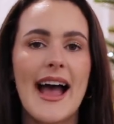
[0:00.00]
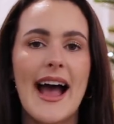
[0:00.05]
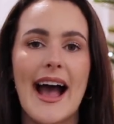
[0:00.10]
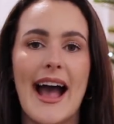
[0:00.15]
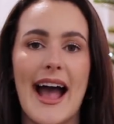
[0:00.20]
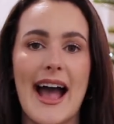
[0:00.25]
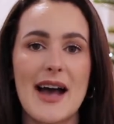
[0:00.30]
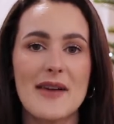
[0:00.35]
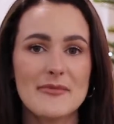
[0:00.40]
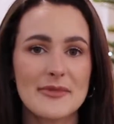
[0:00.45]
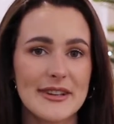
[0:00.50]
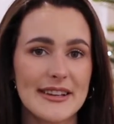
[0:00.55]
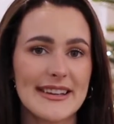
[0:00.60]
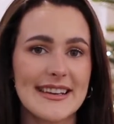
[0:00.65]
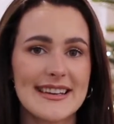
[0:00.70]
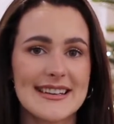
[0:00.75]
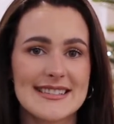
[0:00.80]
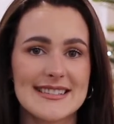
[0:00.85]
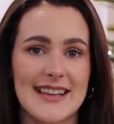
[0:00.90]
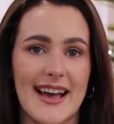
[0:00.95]
I'm
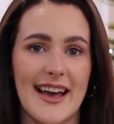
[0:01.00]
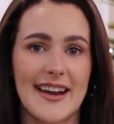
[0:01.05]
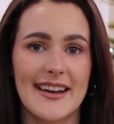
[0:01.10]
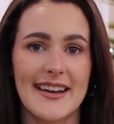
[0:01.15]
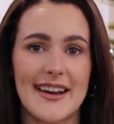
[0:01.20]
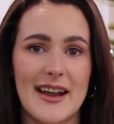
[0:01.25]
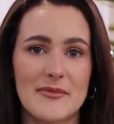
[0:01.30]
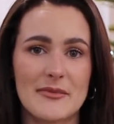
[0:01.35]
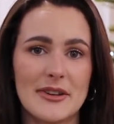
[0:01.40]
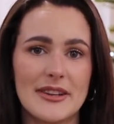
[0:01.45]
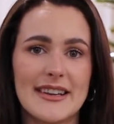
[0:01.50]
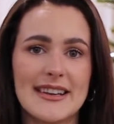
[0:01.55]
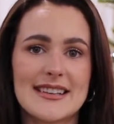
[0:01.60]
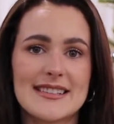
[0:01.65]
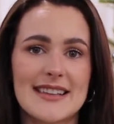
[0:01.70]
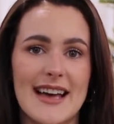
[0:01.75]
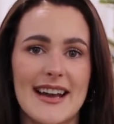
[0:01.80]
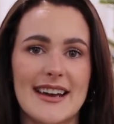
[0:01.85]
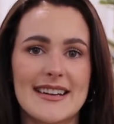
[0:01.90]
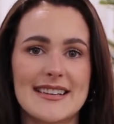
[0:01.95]
really excited. I'm really
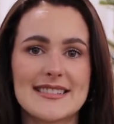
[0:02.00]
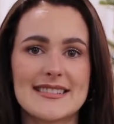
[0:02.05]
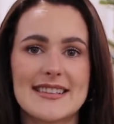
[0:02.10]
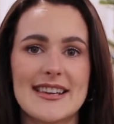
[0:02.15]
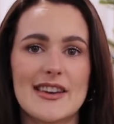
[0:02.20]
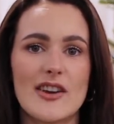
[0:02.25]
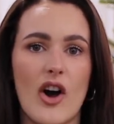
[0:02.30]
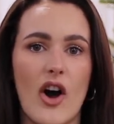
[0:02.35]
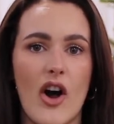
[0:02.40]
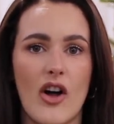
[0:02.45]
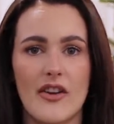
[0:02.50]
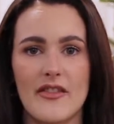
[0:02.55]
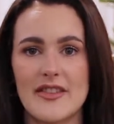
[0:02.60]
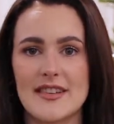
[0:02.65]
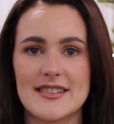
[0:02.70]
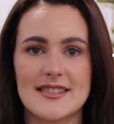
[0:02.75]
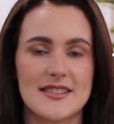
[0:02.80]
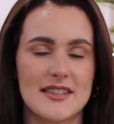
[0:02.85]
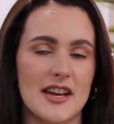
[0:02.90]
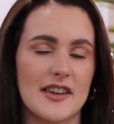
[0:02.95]
excited to see all of
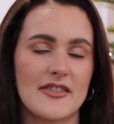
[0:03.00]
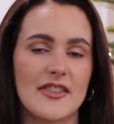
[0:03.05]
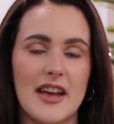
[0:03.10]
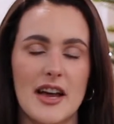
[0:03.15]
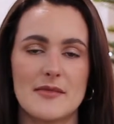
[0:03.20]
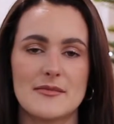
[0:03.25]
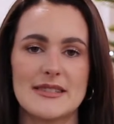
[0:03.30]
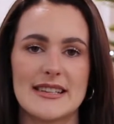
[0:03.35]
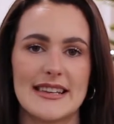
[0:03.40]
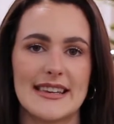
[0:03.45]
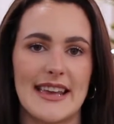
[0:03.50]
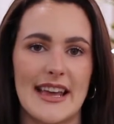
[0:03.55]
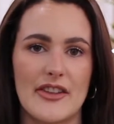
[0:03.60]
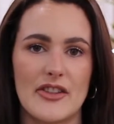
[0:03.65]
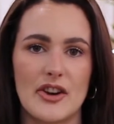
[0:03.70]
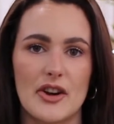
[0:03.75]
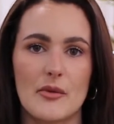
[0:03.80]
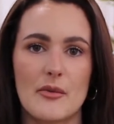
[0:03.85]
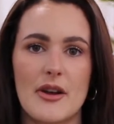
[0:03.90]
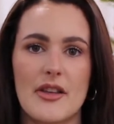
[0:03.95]
this stuff come
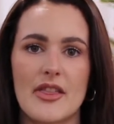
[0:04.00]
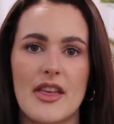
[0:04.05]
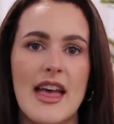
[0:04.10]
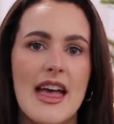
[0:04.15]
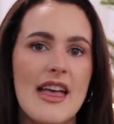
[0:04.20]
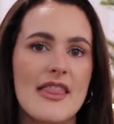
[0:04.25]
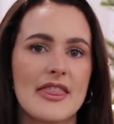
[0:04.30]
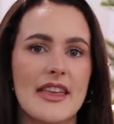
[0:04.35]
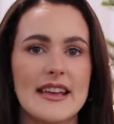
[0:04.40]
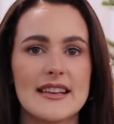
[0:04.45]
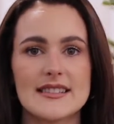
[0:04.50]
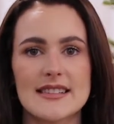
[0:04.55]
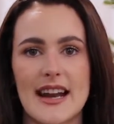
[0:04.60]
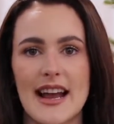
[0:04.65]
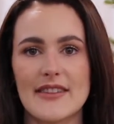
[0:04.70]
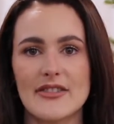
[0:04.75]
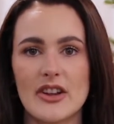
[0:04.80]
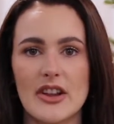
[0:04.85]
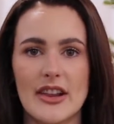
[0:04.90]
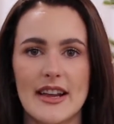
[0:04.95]
together with things that
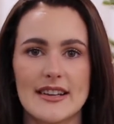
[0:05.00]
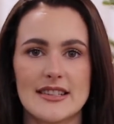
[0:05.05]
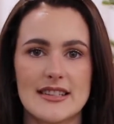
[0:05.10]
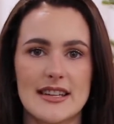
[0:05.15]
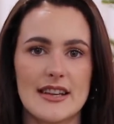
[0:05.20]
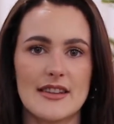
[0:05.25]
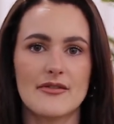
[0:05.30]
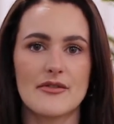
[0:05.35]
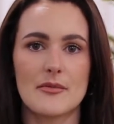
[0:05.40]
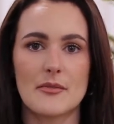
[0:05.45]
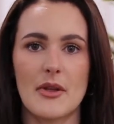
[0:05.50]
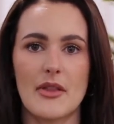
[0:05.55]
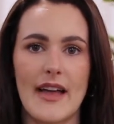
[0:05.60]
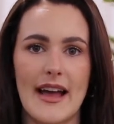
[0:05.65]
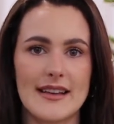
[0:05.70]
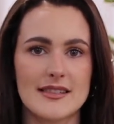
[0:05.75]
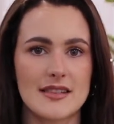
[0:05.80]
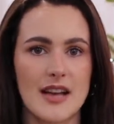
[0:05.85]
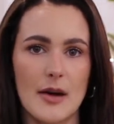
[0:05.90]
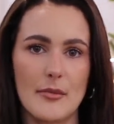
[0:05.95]
I've collected from the
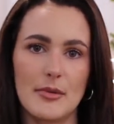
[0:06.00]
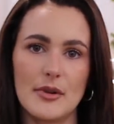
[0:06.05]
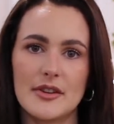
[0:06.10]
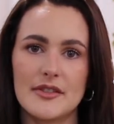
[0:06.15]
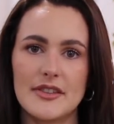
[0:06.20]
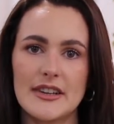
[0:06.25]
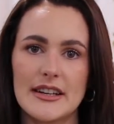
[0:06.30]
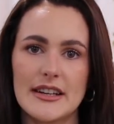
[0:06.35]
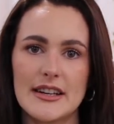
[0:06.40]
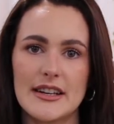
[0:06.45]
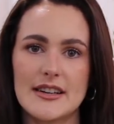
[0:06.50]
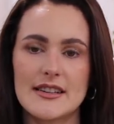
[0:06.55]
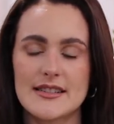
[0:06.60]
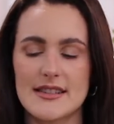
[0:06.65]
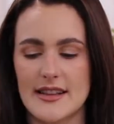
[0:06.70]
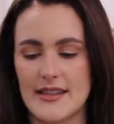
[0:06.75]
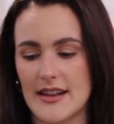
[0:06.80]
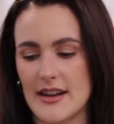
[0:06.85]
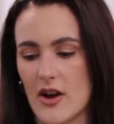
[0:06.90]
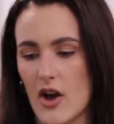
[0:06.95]
last couple of years
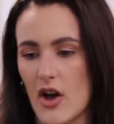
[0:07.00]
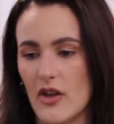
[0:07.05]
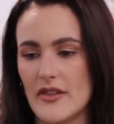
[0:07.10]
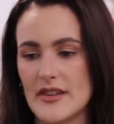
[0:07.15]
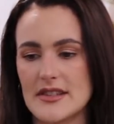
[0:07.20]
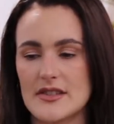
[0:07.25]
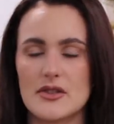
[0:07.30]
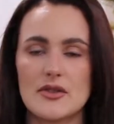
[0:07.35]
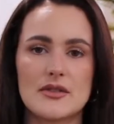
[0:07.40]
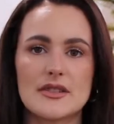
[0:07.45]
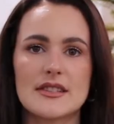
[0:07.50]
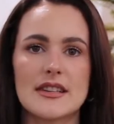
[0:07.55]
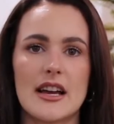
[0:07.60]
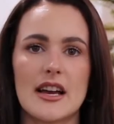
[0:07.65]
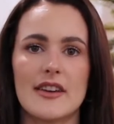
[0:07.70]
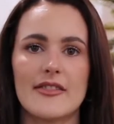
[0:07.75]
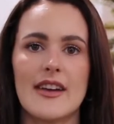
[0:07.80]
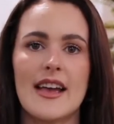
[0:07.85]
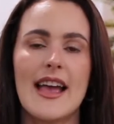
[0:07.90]
and then all this new stuff.